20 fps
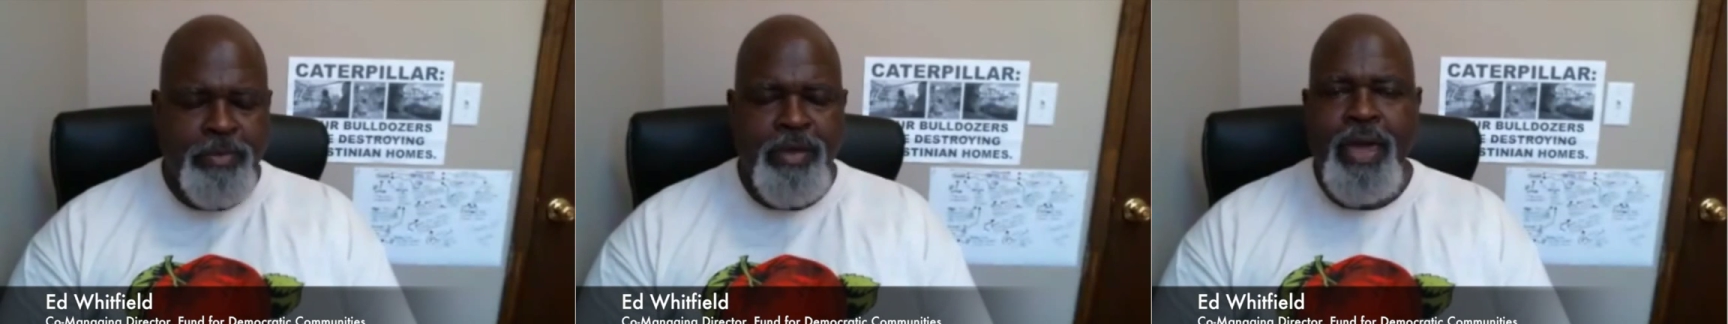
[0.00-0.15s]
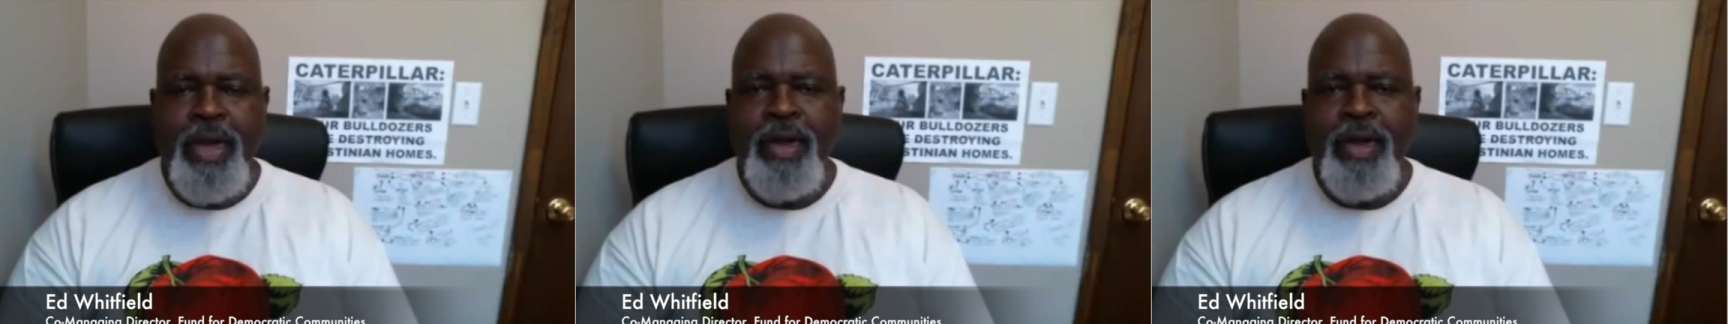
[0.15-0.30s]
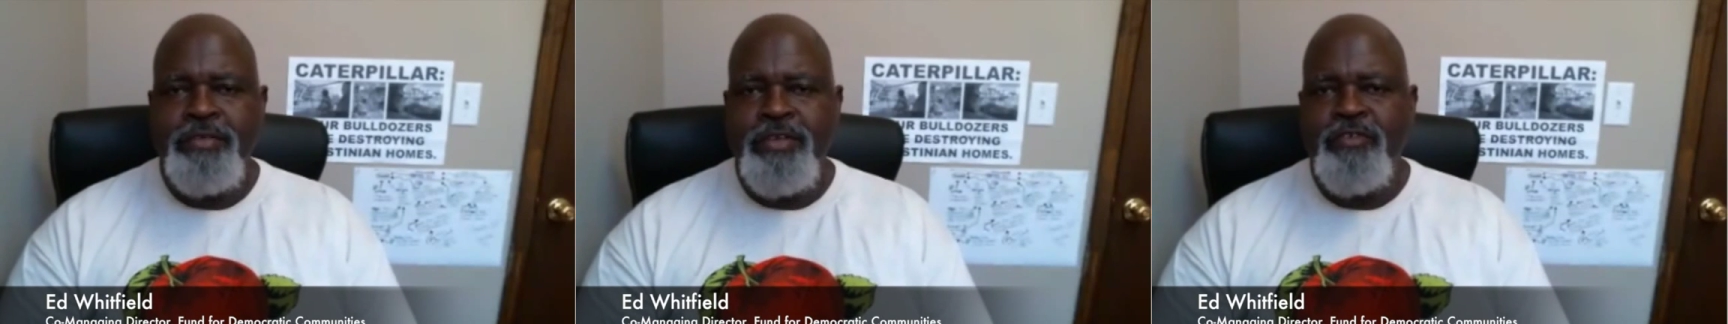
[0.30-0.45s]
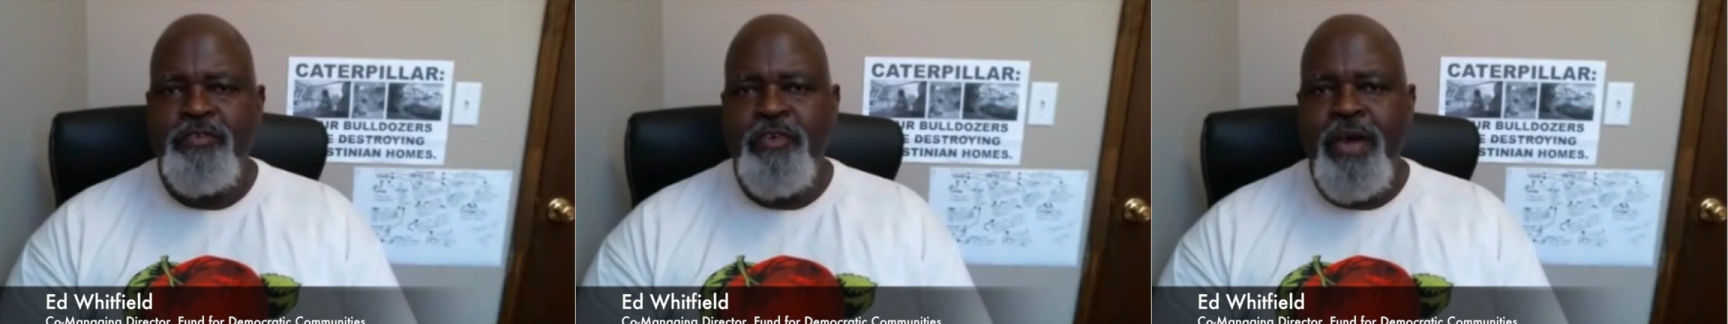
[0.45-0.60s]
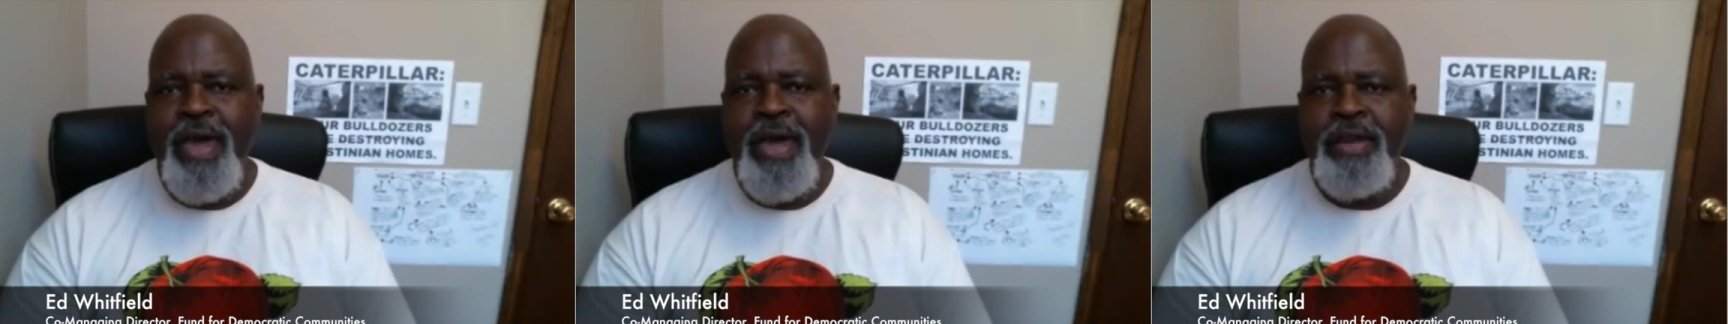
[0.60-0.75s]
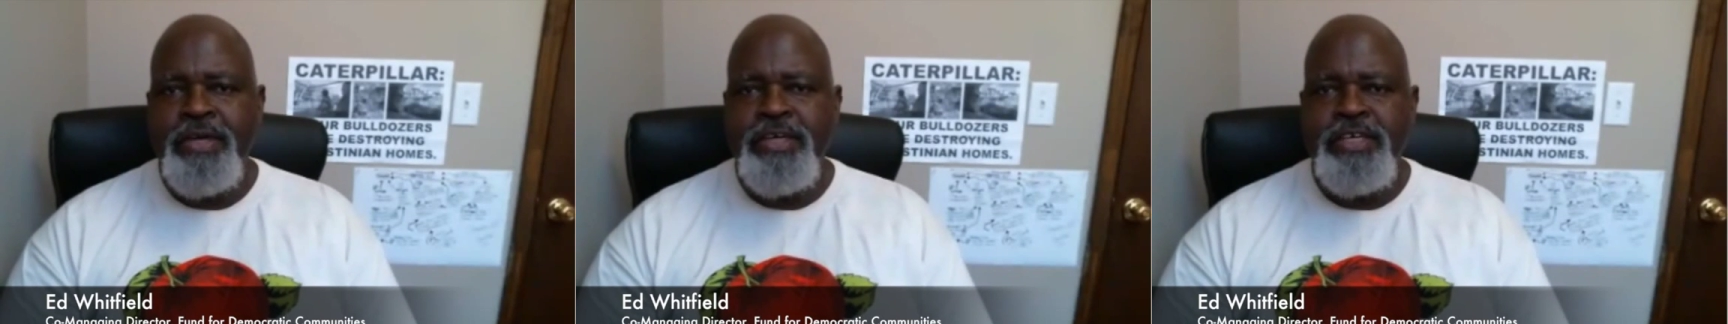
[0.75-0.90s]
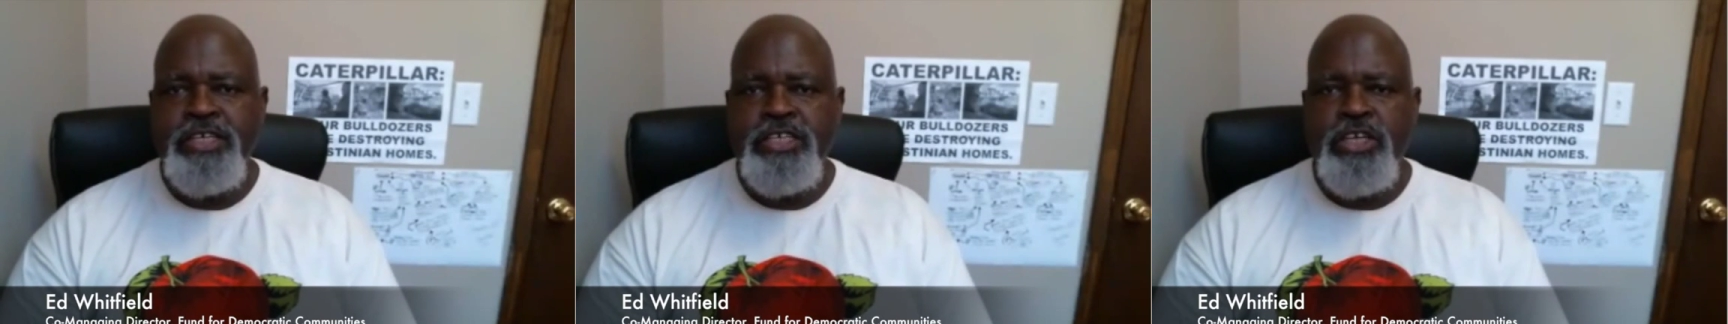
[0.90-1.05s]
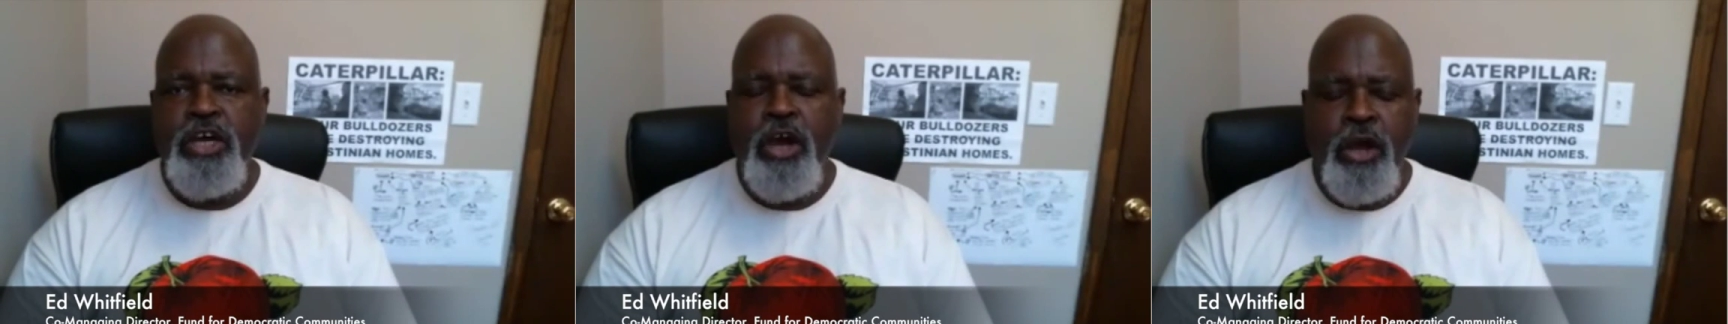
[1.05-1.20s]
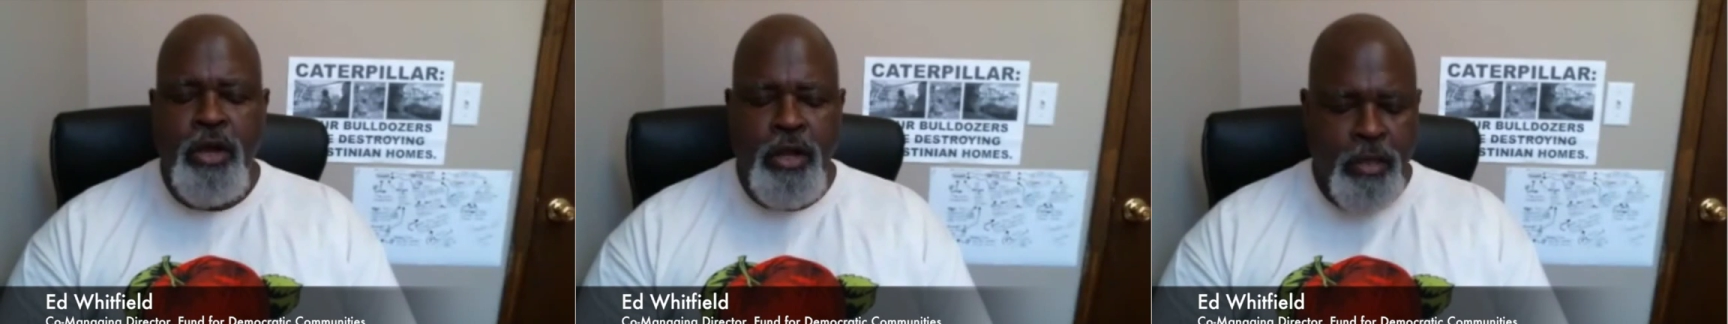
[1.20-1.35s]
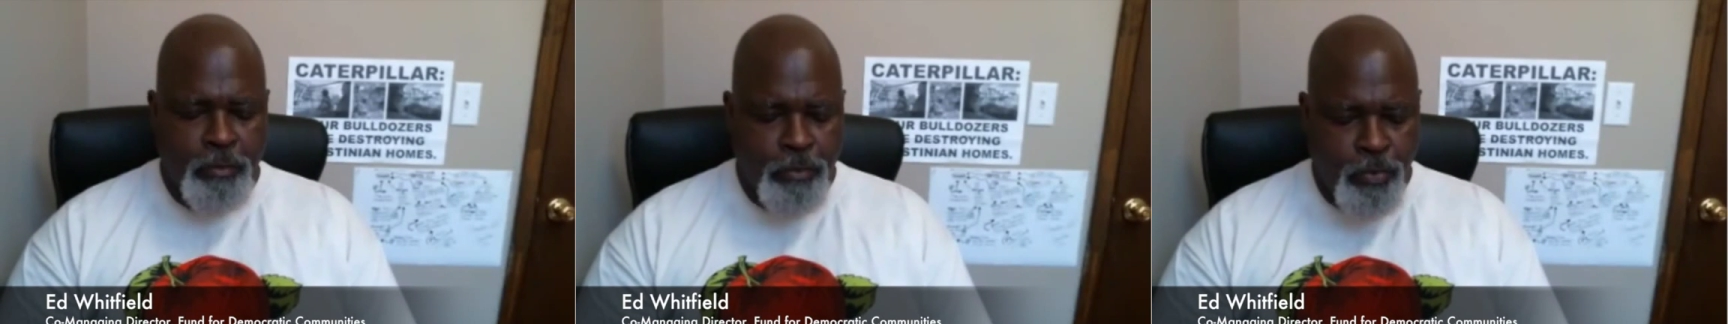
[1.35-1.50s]
you have to find a
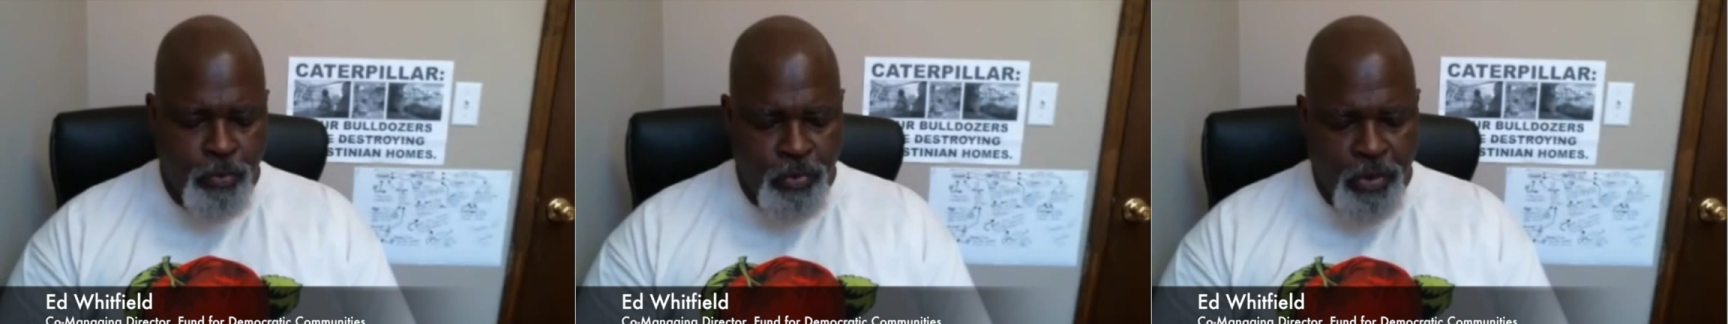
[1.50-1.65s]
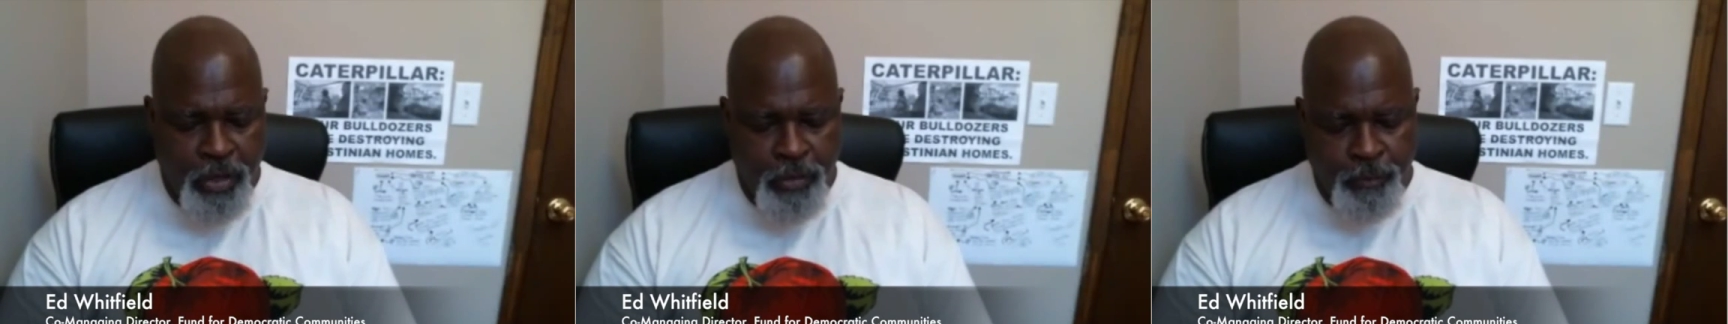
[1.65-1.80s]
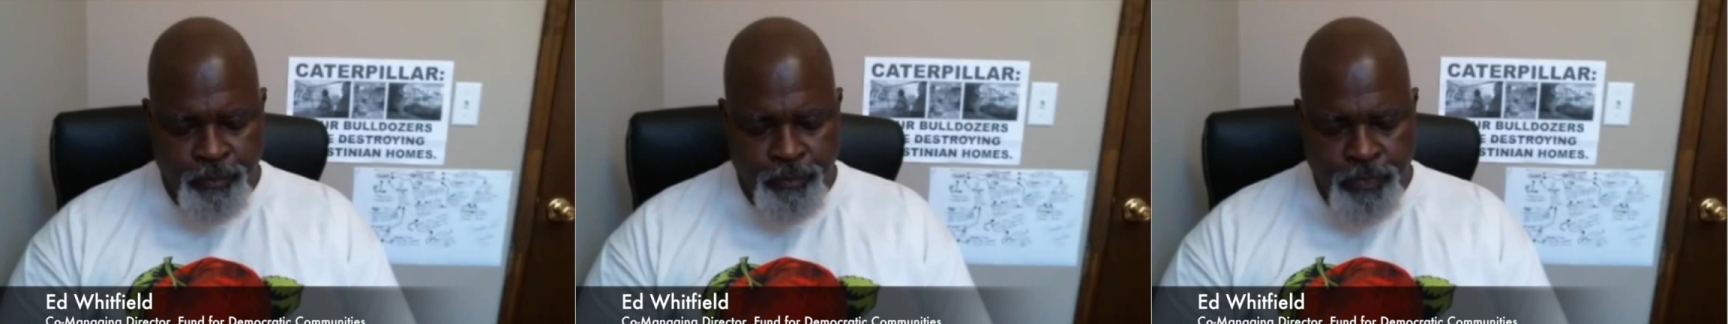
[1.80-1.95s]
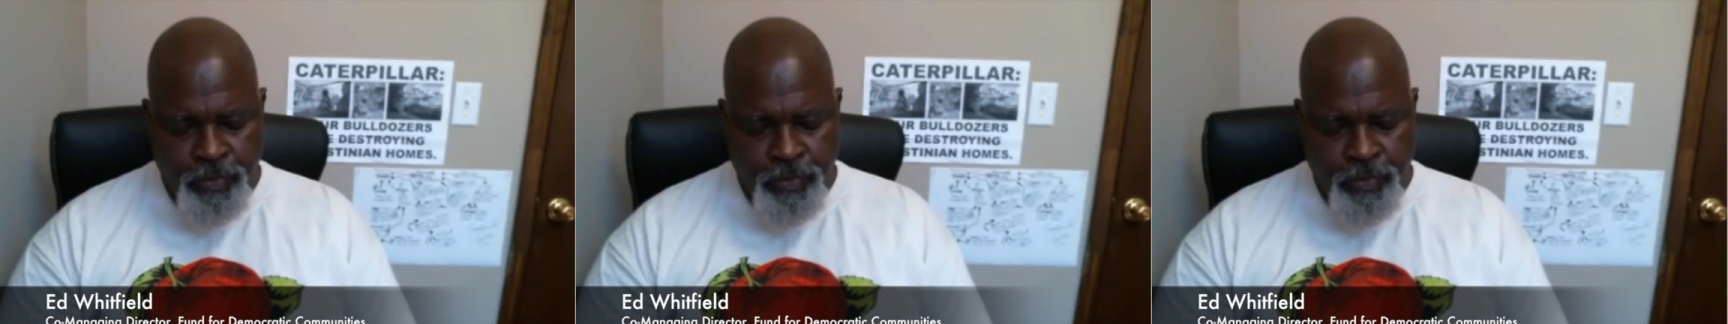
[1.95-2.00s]
starting point.